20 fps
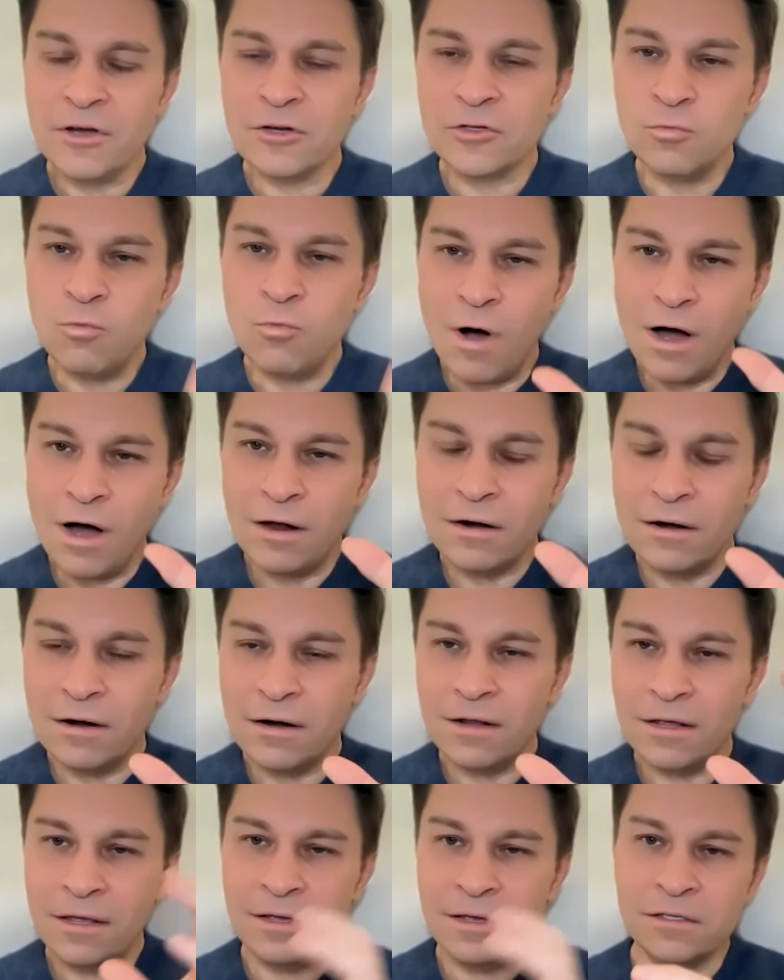because
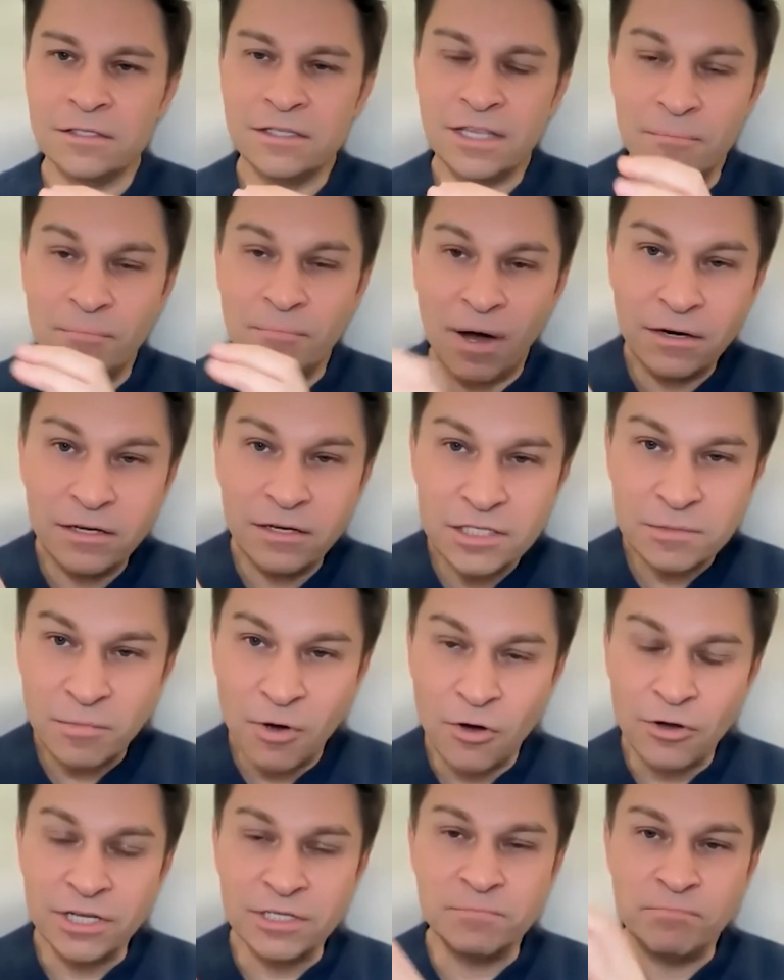one is the
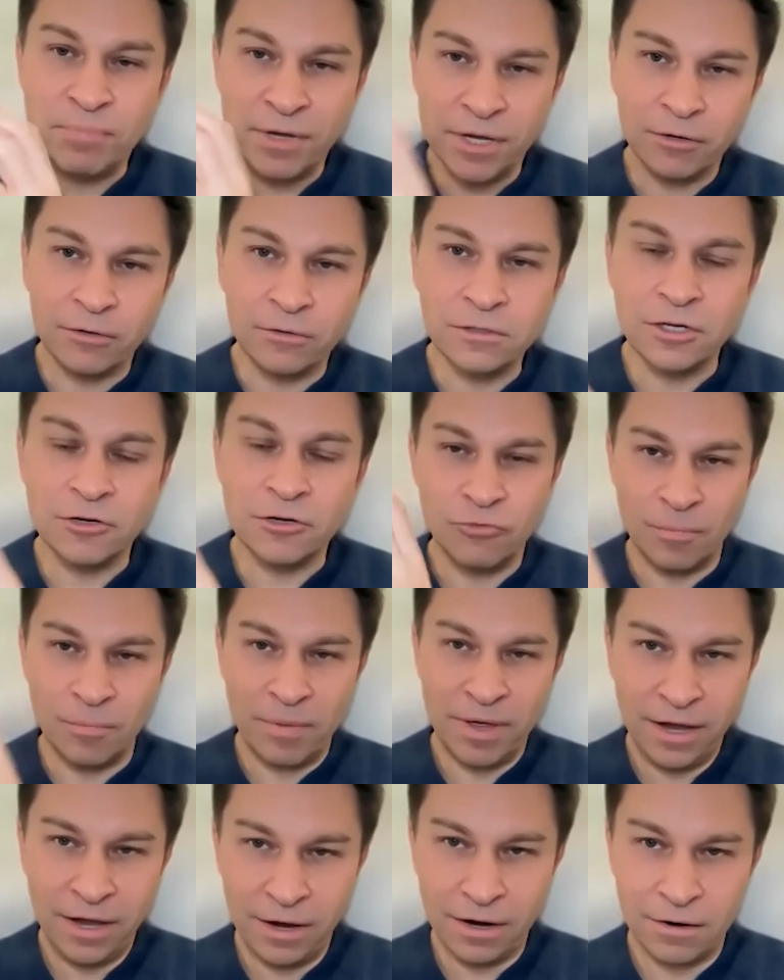abundance mode is build and
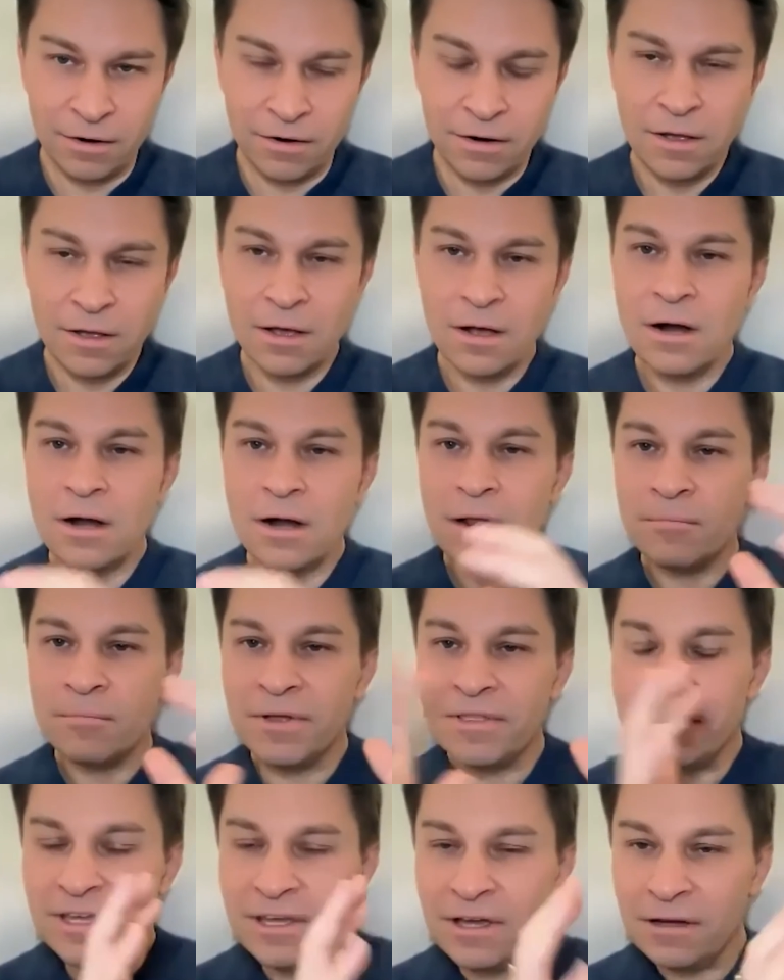repair,
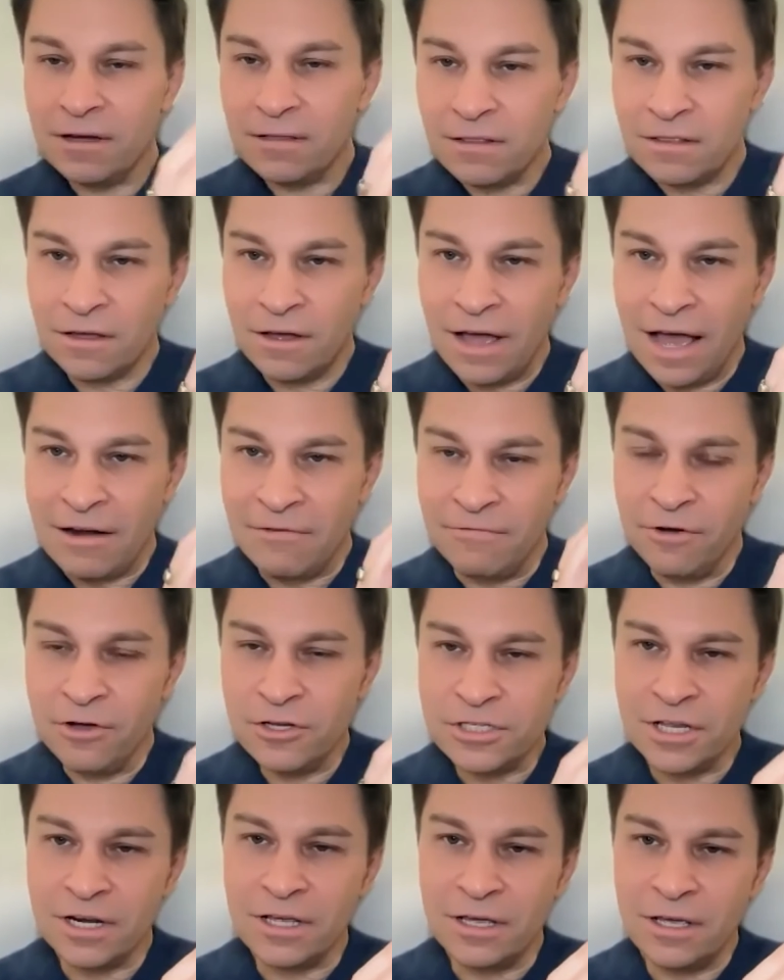but the
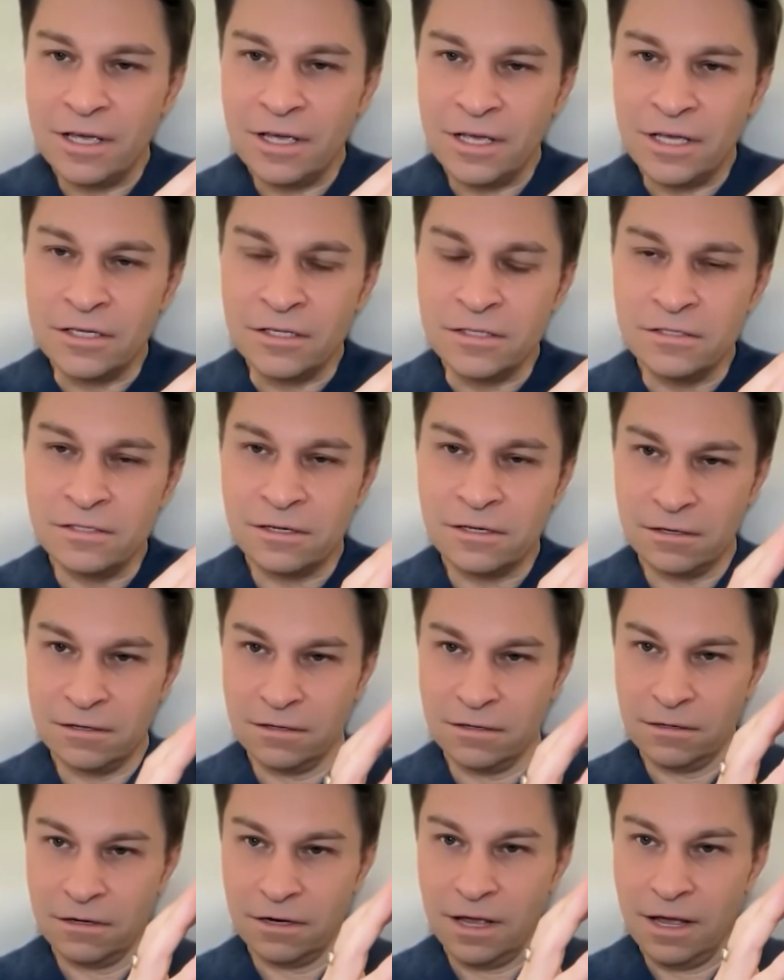adversity is
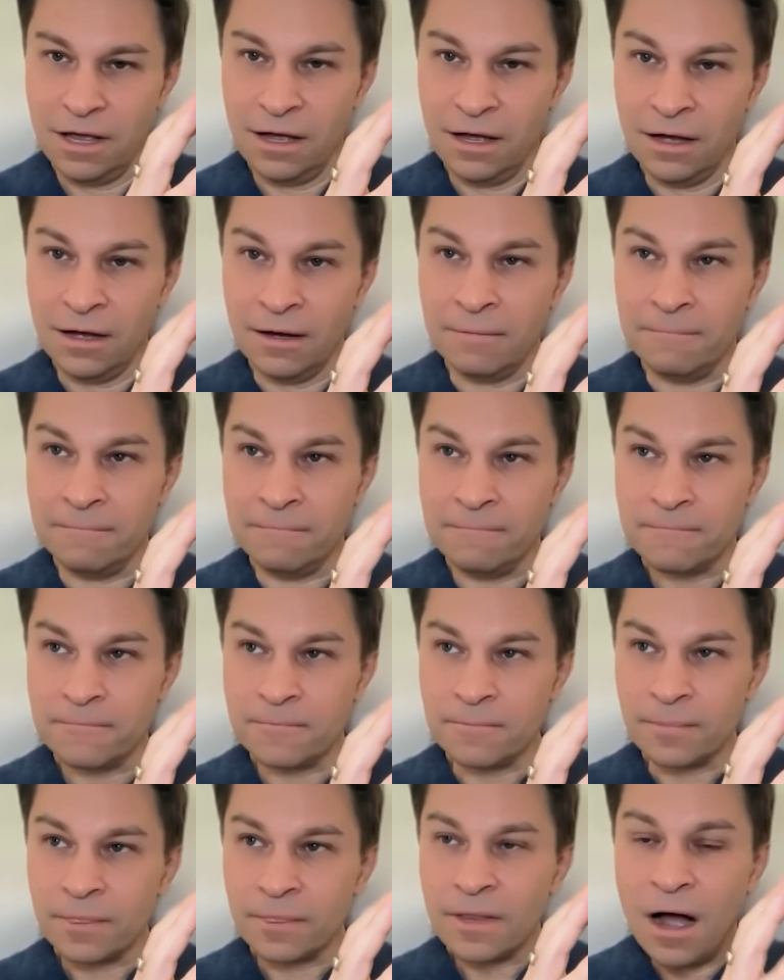
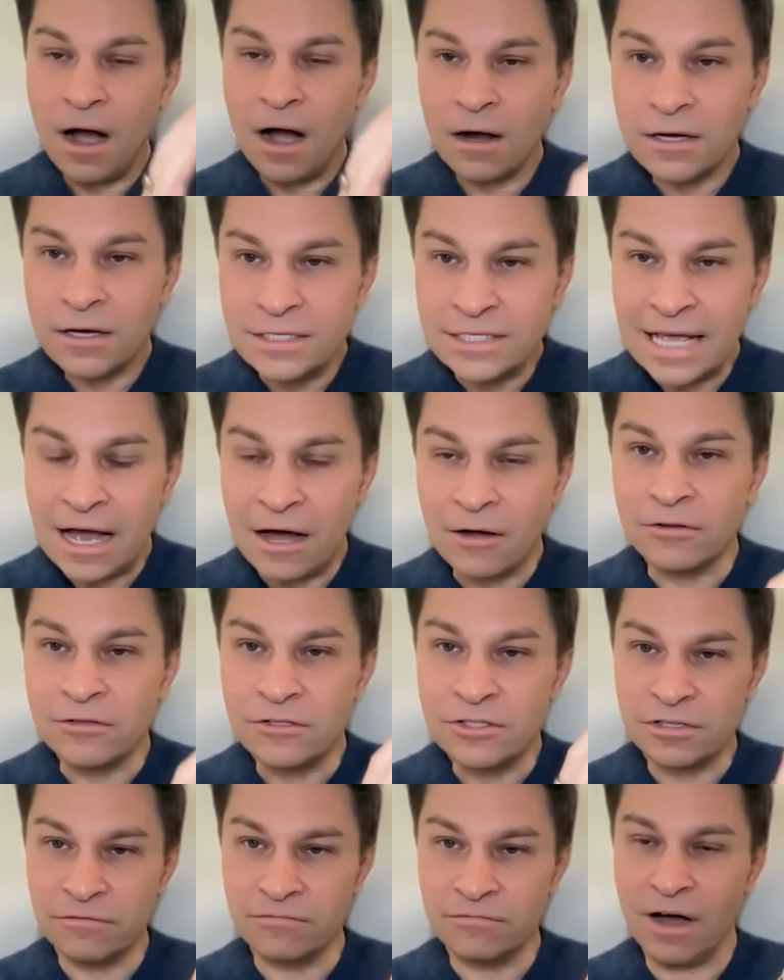hunker
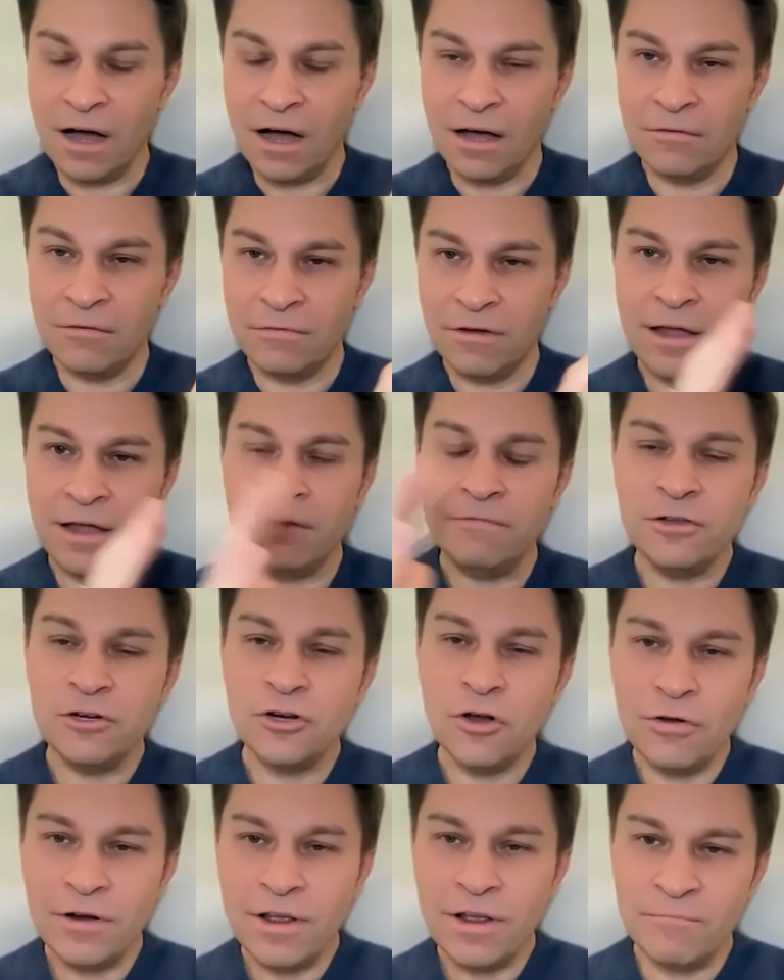down and survive. And if
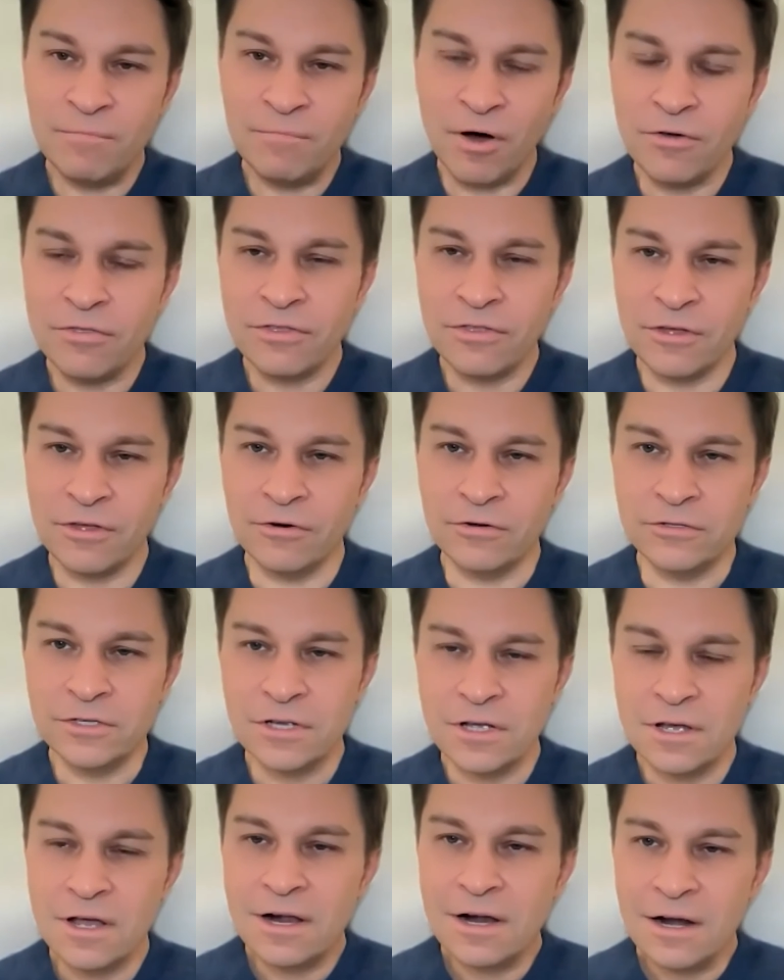you don't have both of
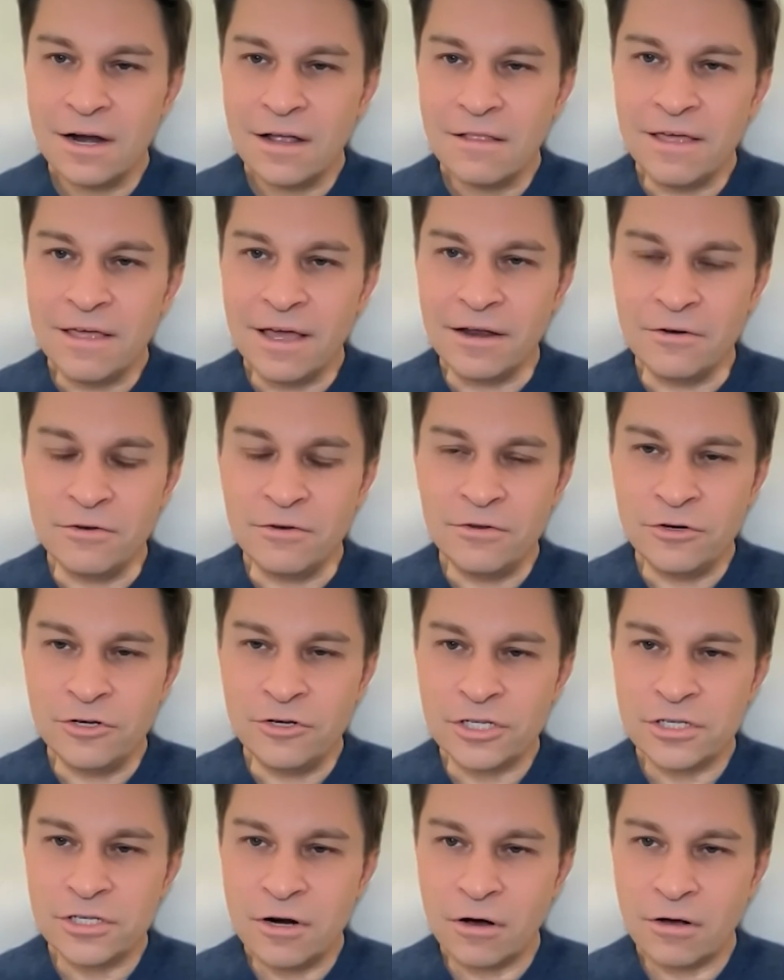those, then
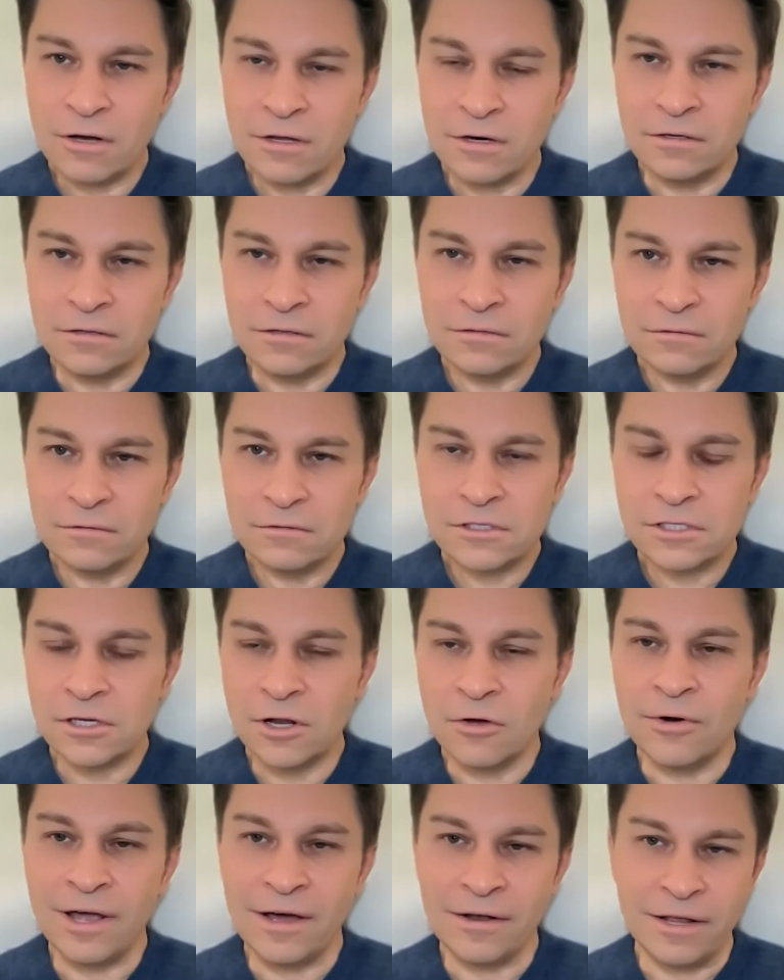you're just not going to
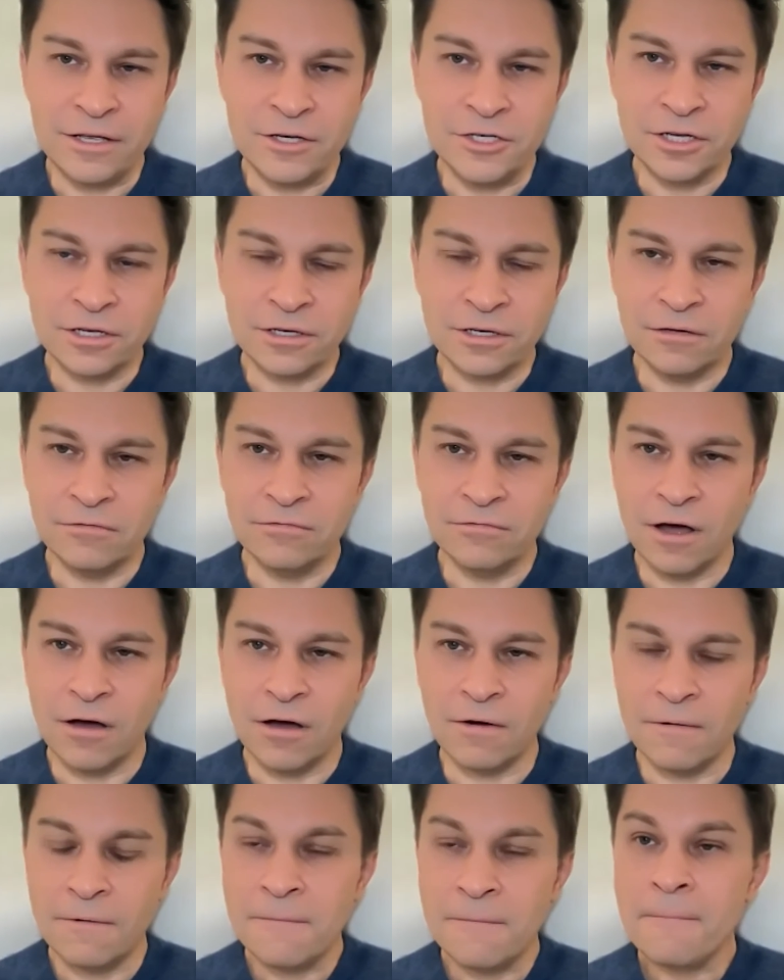slow down aging and live
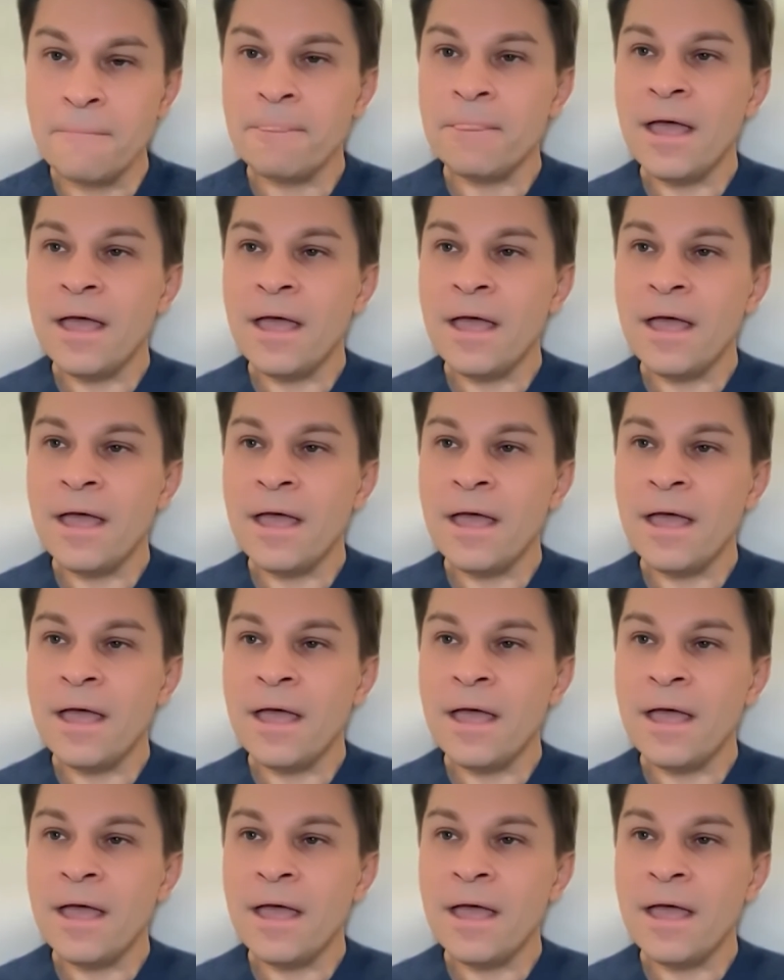long.